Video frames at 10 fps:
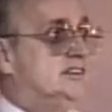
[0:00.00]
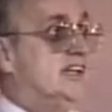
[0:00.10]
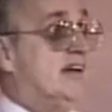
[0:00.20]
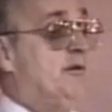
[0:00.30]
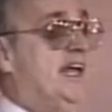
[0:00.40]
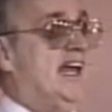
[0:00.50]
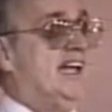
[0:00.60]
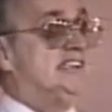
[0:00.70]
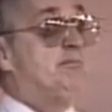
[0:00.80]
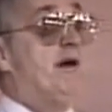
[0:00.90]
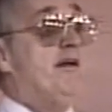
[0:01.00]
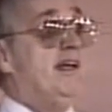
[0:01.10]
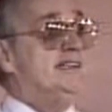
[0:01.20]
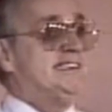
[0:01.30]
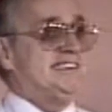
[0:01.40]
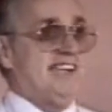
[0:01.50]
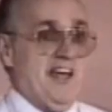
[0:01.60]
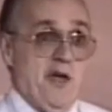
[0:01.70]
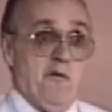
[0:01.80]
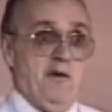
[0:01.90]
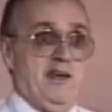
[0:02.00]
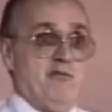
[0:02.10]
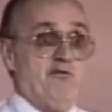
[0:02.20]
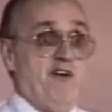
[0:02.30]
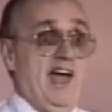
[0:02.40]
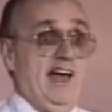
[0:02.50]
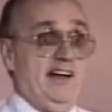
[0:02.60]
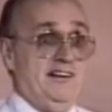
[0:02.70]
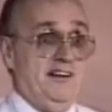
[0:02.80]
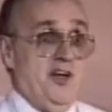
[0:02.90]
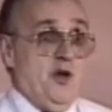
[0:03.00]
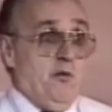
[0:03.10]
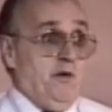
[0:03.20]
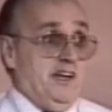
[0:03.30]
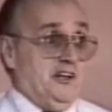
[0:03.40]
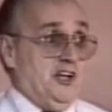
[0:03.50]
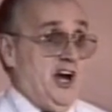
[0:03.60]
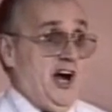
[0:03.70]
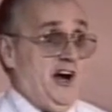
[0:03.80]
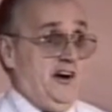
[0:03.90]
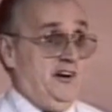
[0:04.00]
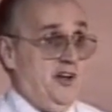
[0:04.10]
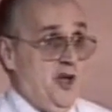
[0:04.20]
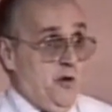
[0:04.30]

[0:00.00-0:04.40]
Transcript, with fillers: So that we can experience, we can fail, we can learn,